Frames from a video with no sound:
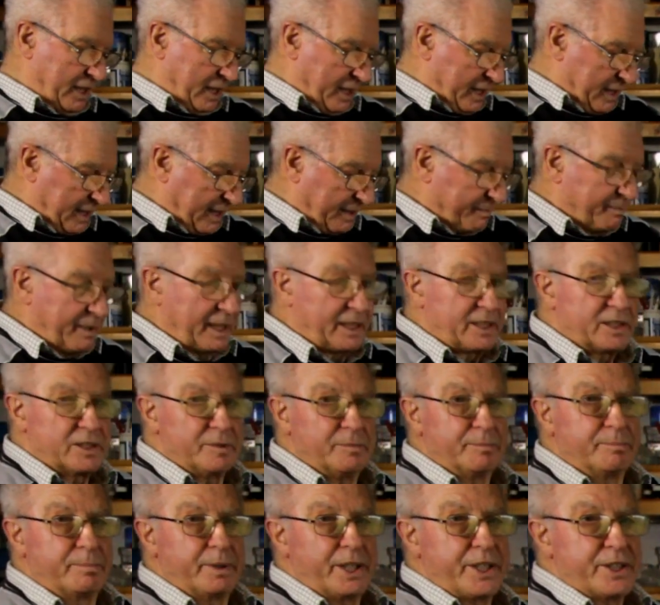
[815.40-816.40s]
I'll back some
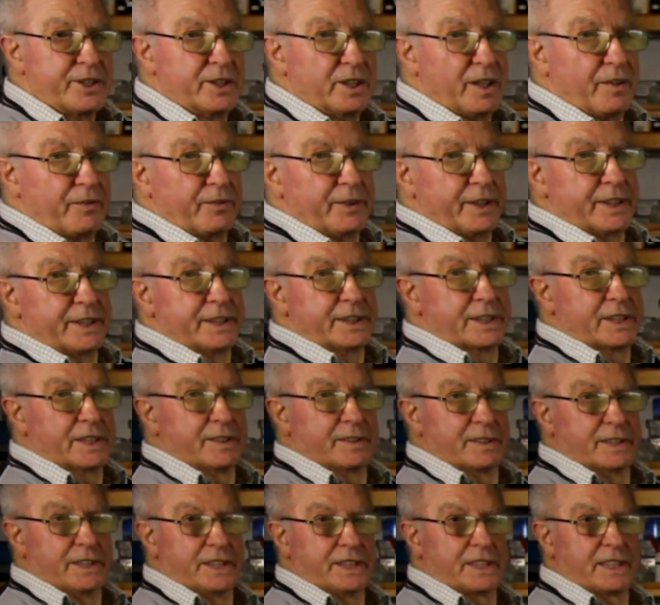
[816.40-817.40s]
pressure off
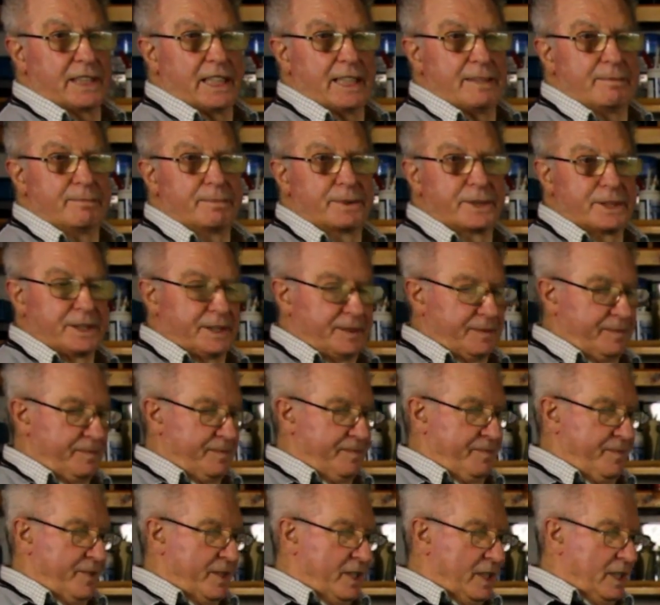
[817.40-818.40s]
these clamps,
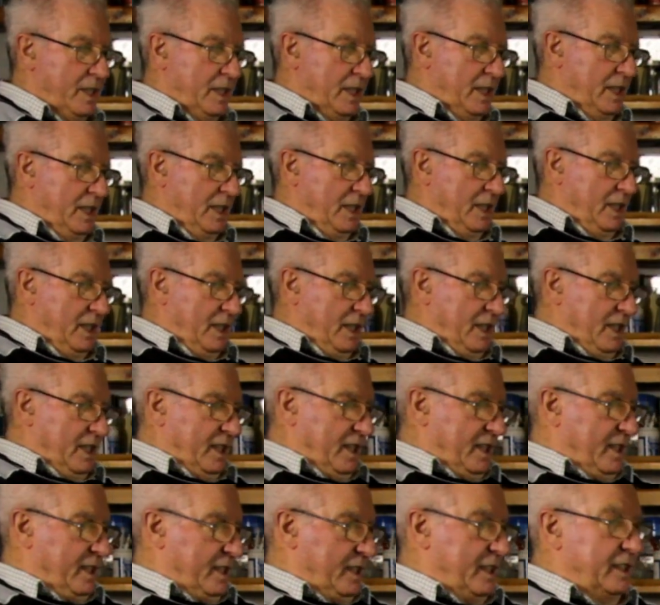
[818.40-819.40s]

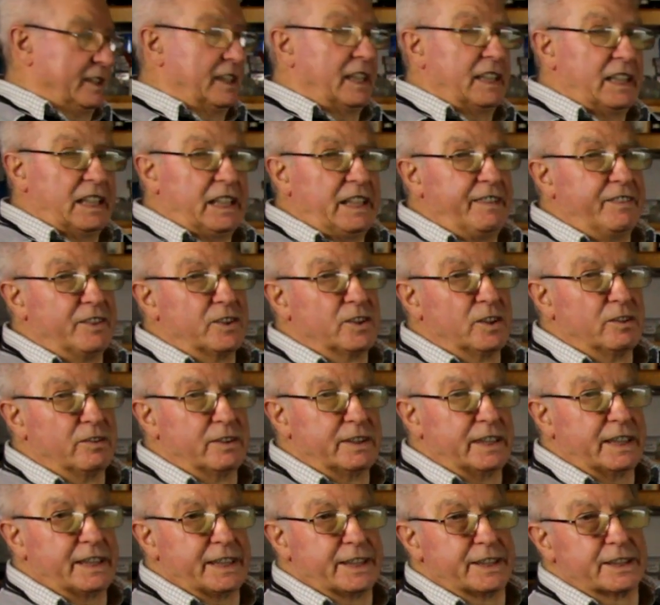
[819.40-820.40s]
and then I'll leave it
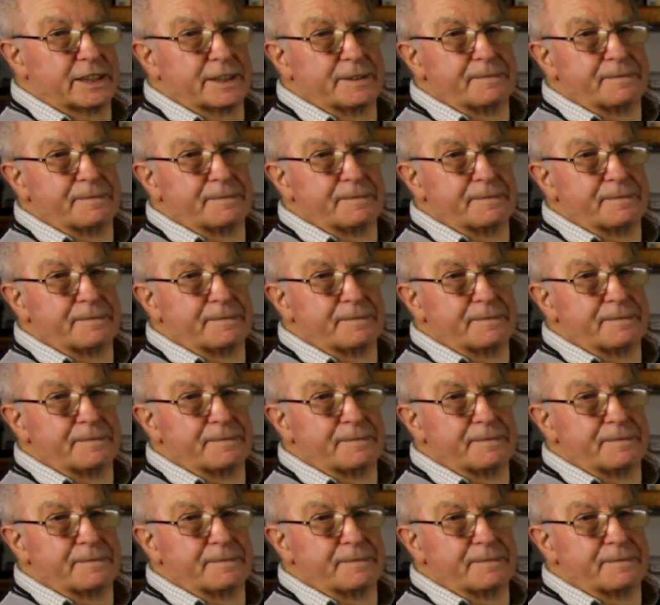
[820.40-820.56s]
overnight.